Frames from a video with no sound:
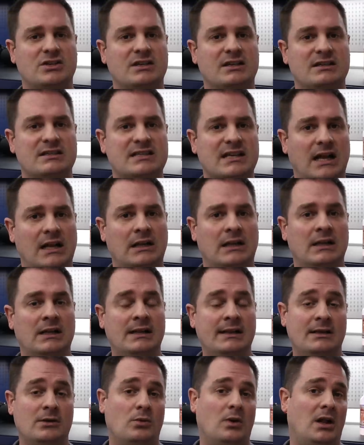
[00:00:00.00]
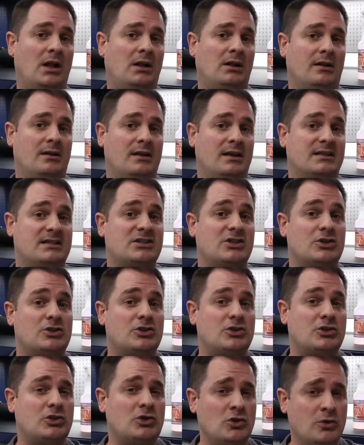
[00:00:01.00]
you can tell, well, it's
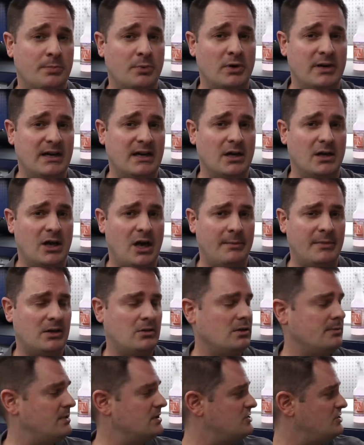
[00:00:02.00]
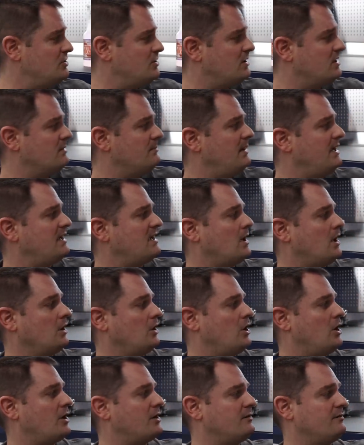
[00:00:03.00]
super economical because you can make a
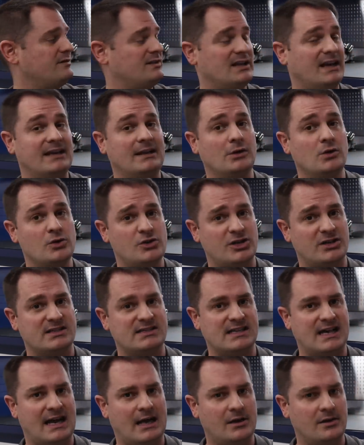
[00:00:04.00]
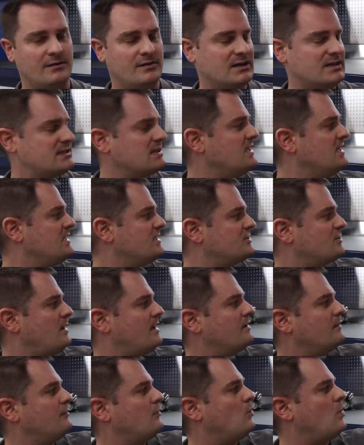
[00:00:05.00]
lot of dilutions out of this. So
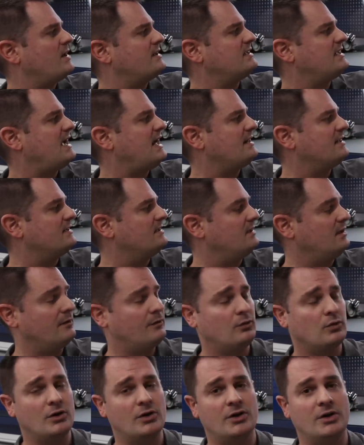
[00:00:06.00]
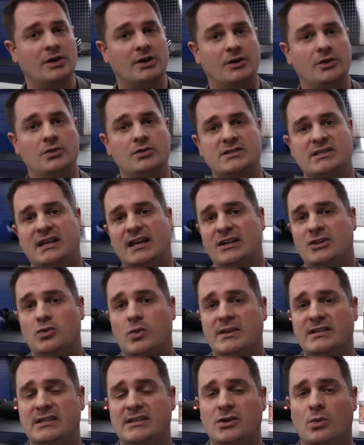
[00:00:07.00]
out of 1 gallon, if we're using a
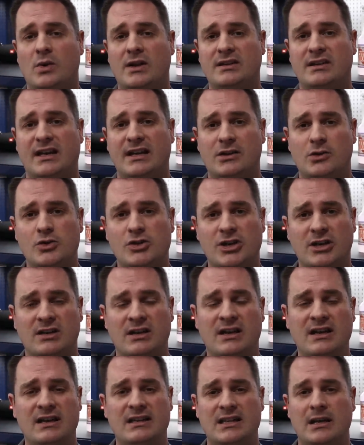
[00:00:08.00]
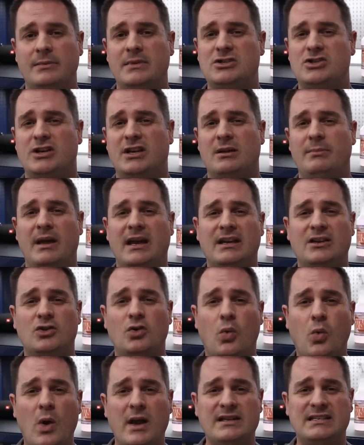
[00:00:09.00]
20-to-1 dilution, that means you can make
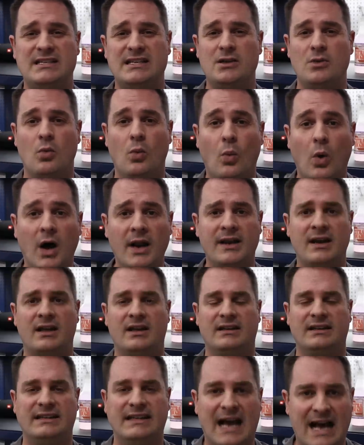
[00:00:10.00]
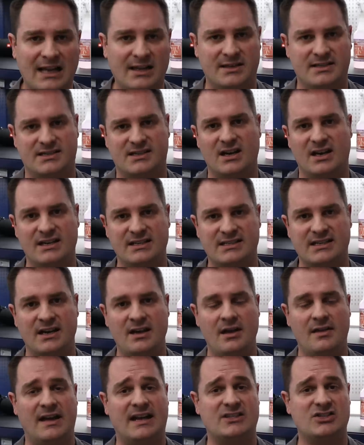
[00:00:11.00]
21 gallons, guys.
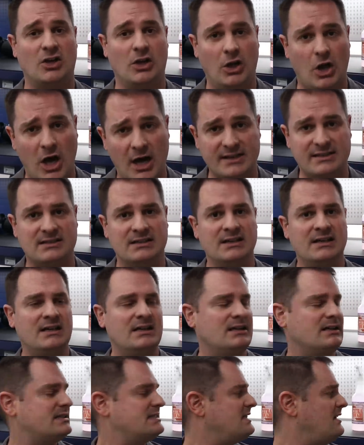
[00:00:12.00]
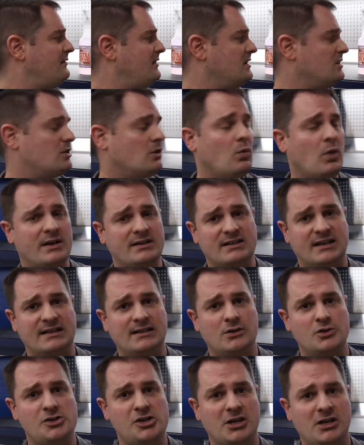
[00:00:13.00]
That's a lot. A 7-to-1
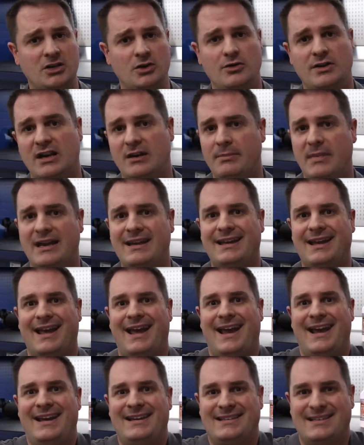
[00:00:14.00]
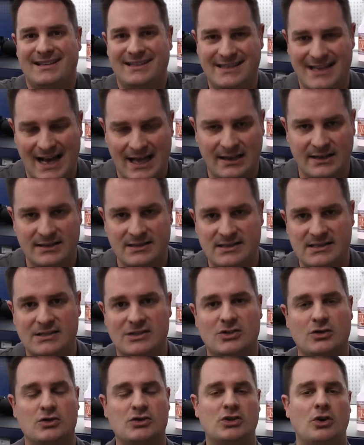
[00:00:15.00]
dilution, you can make 8 gallons.
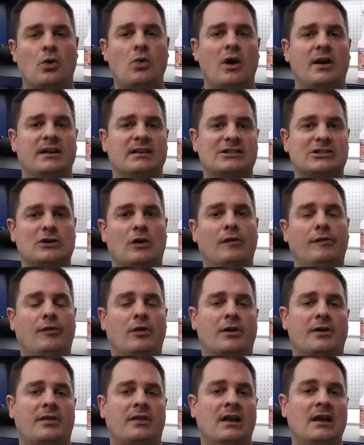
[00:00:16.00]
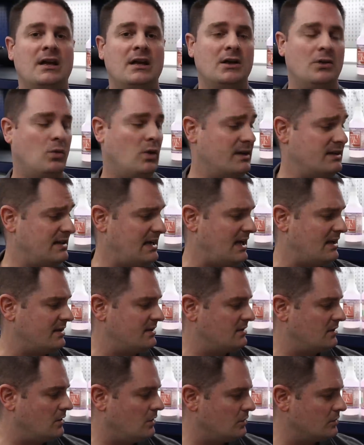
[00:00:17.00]
So on and so forth. 1
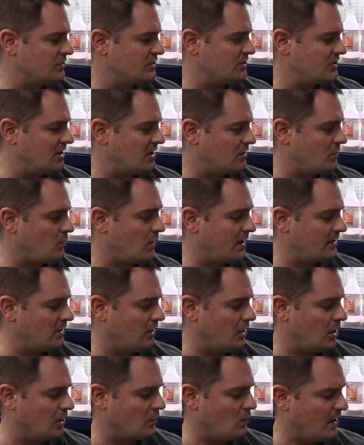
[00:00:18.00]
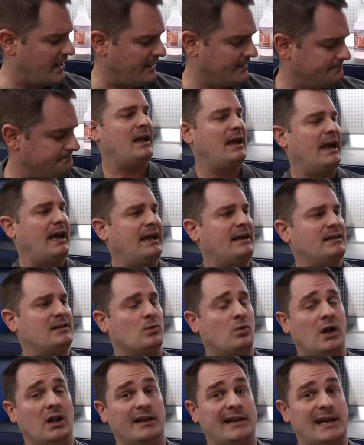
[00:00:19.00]
gallon goes quite a long way. And
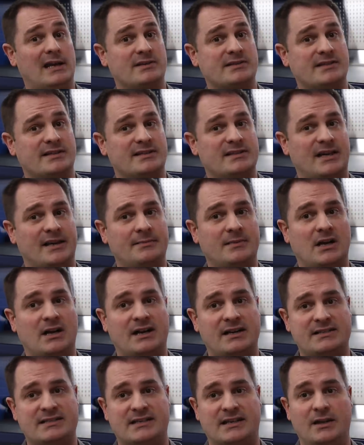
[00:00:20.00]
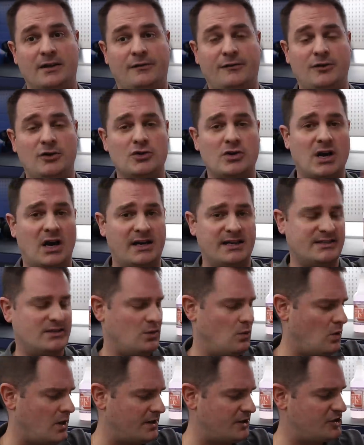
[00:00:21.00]
well, now's the time, guys. If you guys
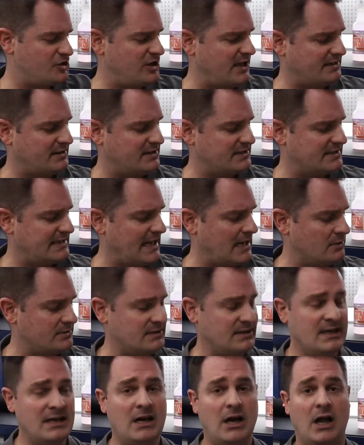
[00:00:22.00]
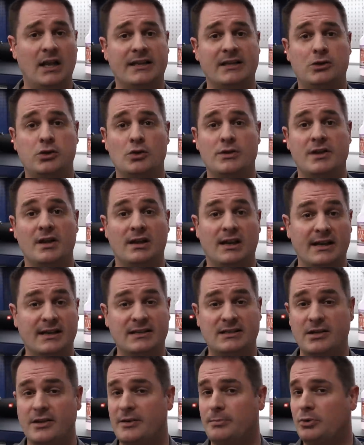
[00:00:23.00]
want to check this out, I'll include the
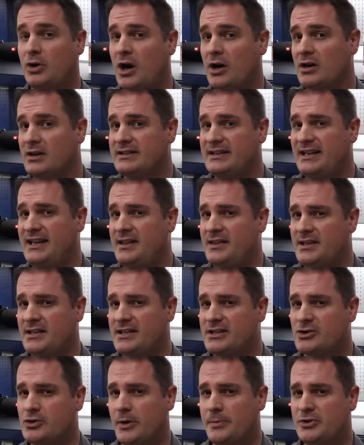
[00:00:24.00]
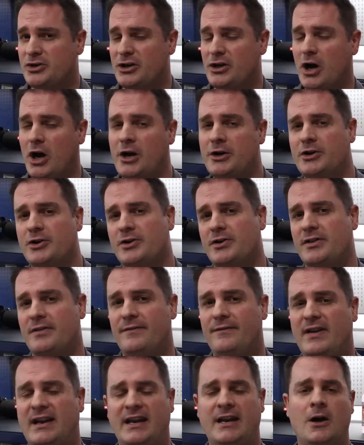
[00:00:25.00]
link to the product in the description under the
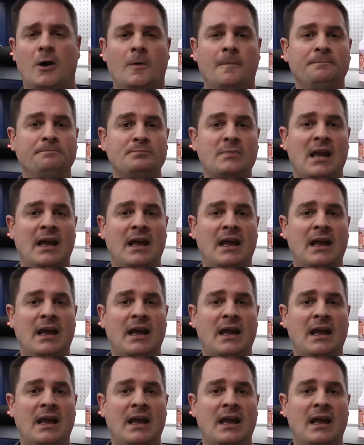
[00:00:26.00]
video.